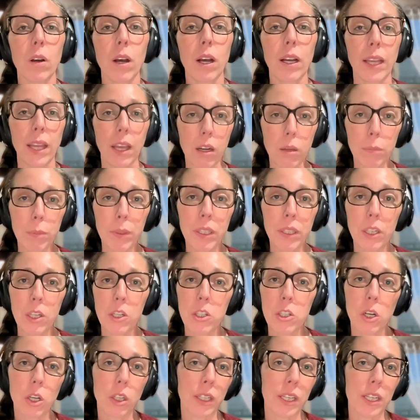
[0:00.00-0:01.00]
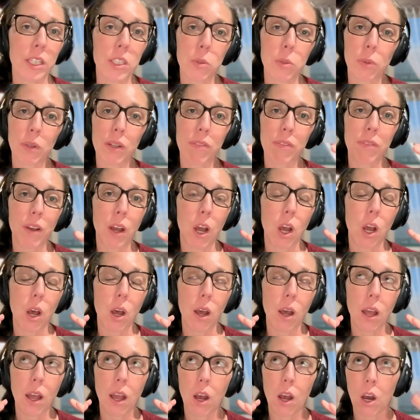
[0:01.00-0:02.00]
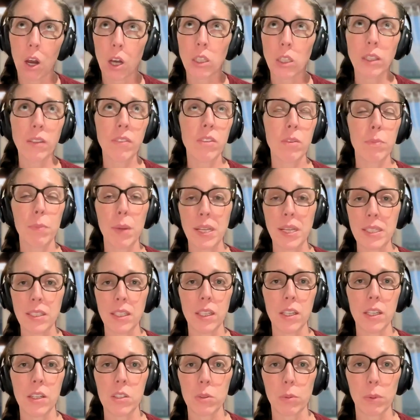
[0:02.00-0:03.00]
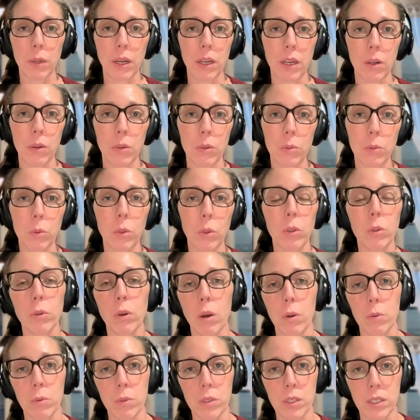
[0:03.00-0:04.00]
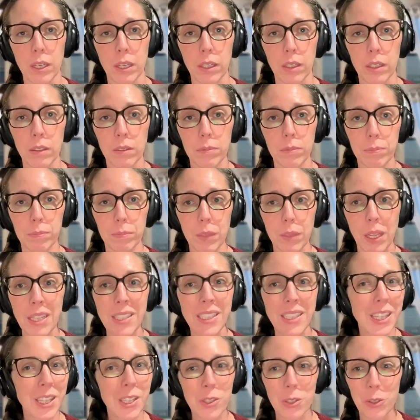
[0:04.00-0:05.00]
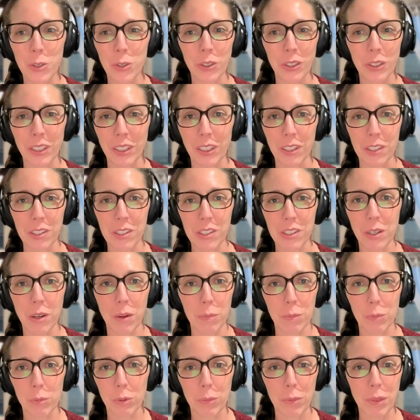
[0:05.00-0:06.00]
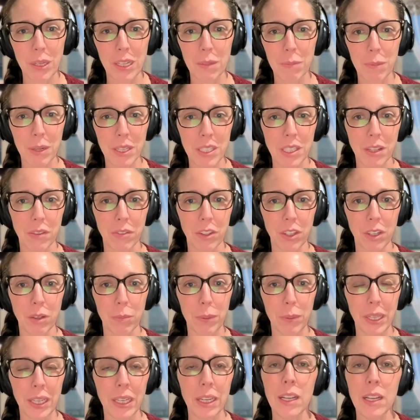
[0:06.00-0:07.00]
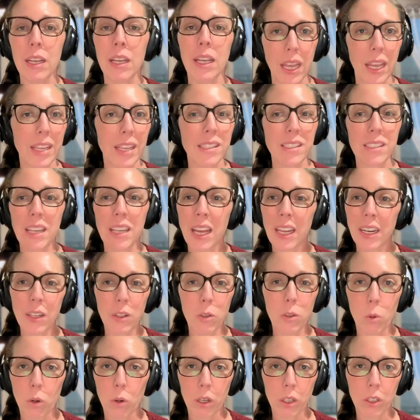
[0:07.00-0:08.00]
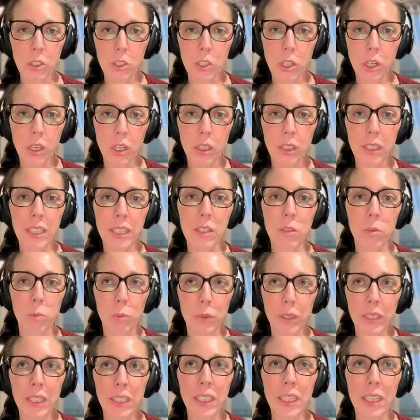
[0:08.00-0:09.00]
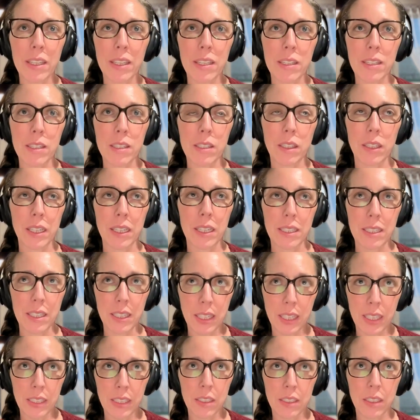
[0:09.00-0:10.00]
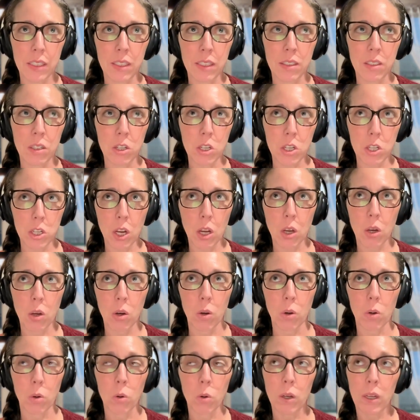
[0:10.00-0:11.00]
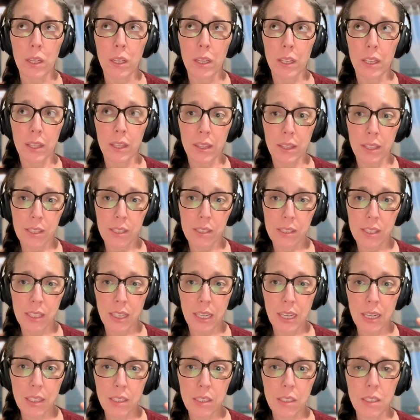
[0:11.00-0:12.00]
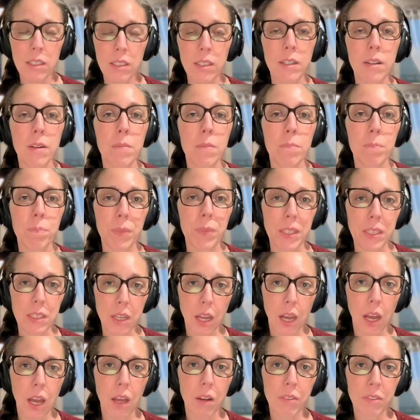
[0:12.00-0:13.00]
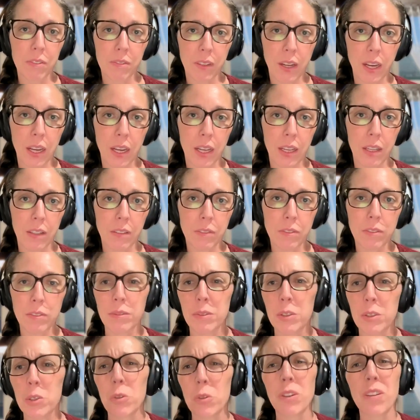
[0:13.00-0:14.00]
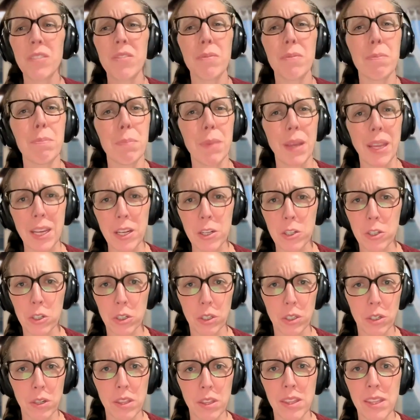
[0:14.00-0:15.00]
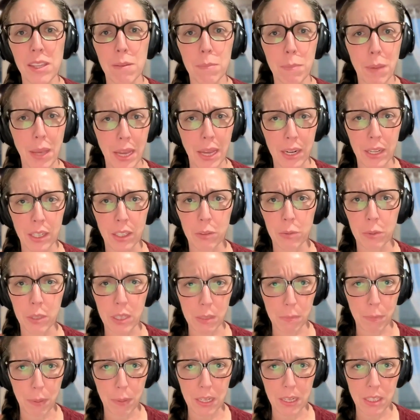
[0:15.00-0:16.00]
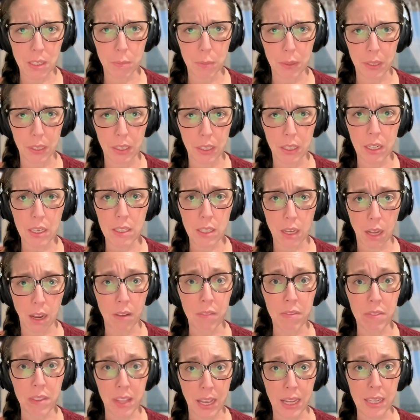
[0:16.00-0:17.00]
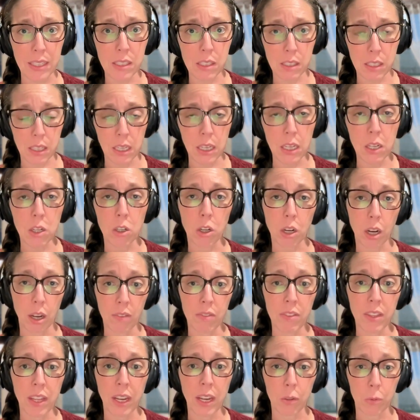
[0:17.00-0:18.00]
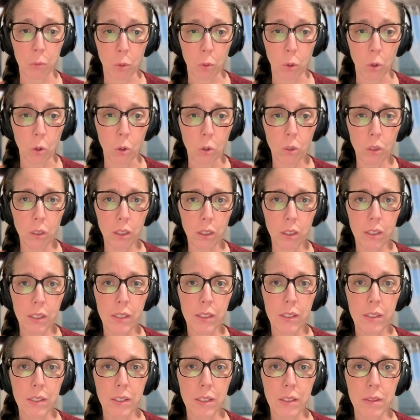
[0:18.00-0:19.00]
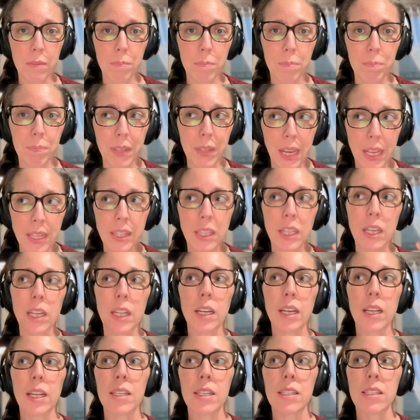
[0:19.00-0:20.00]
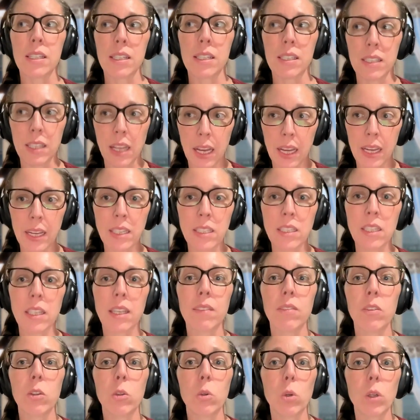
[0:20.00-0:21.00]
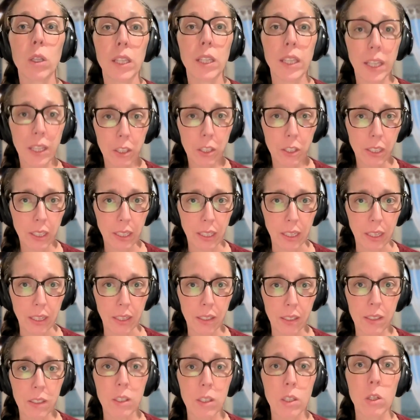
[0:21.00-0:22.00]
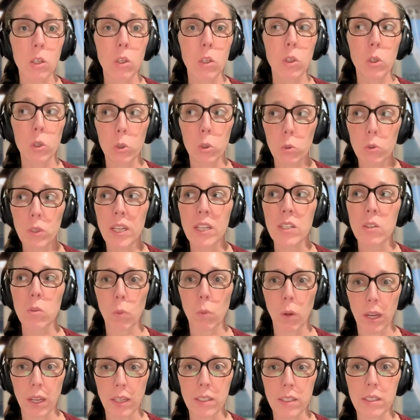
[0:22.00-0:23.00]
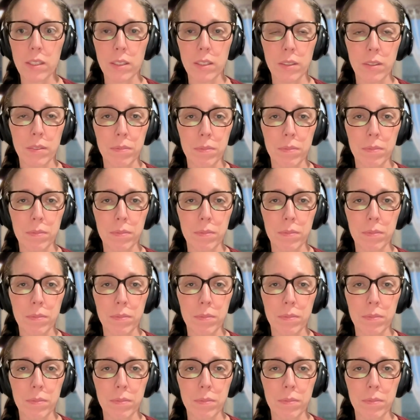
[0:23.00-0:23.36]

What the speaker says: Accountability chart gets rid of all of the messiness around, well, who owns it? I said this earlier, so I'm repeating myself a little bit. It's not an org chart. It really is intended to show the seat, the top 5 sort of major thematic responsibilities of that seat or of that role. And then it is designed to give you clarity. Who does what?